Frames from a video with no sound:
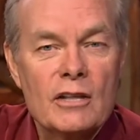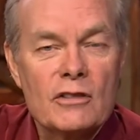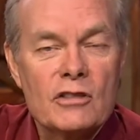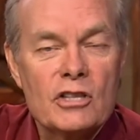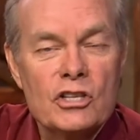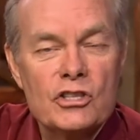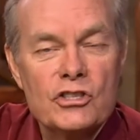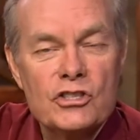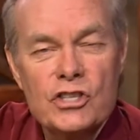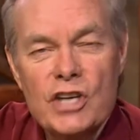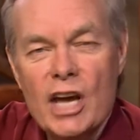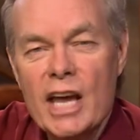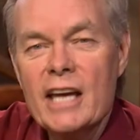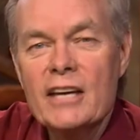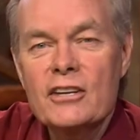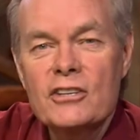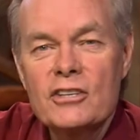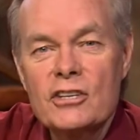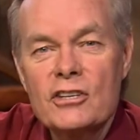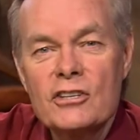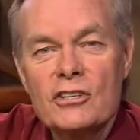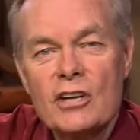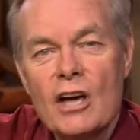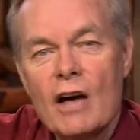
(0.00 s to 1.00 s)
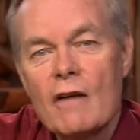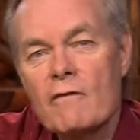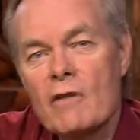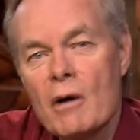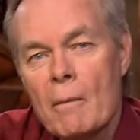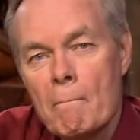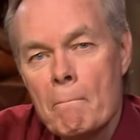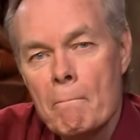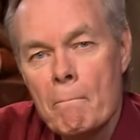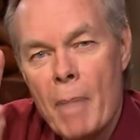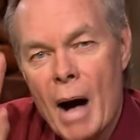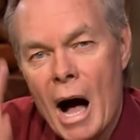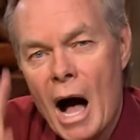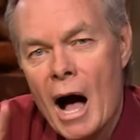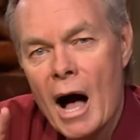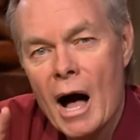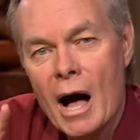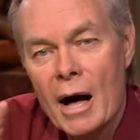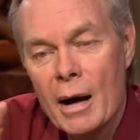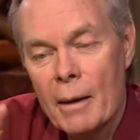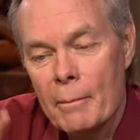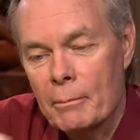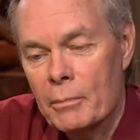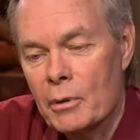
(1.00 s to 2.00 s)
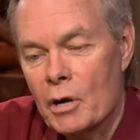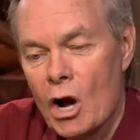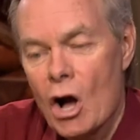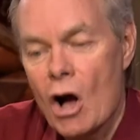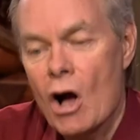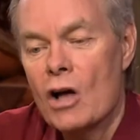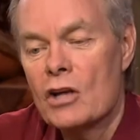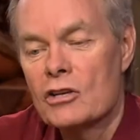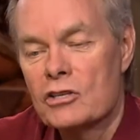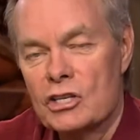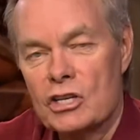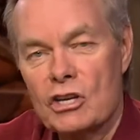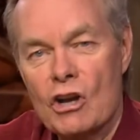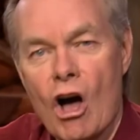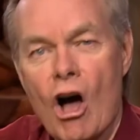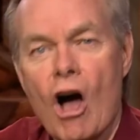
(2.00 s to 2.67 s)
The chances of a bomb causing